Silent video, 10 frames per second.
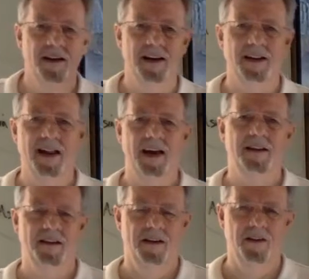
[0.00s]

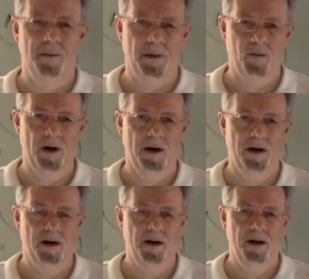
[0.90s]
neglect the memory.
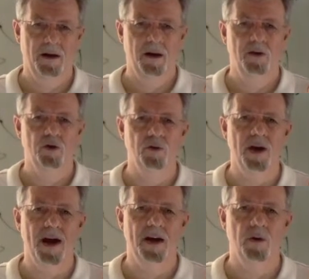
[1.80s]
Do
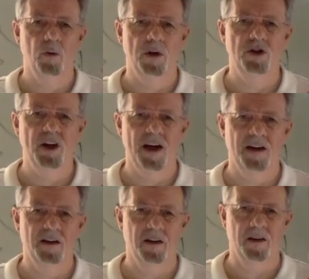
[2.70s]
not
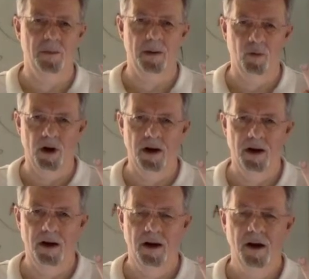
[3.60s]
reject the memory.
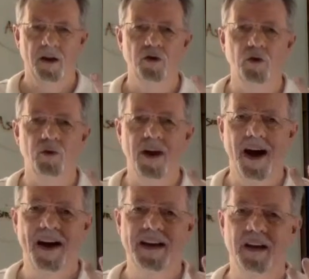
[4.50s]
Do
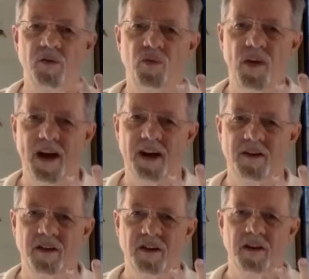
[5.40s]
not
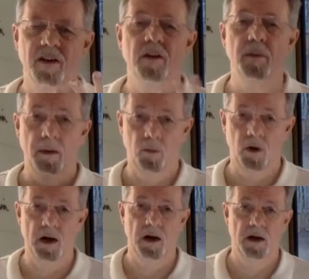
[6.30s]
infect the
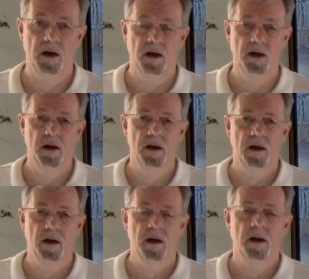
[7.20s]
memory.
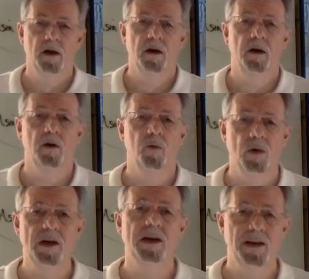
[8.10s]

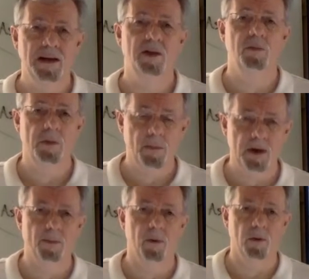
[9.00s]
We need to be
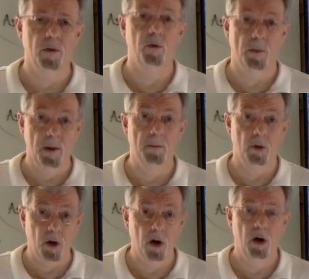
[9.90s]
people who
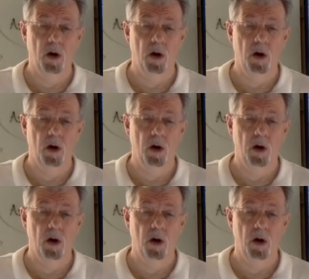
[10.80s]
remember.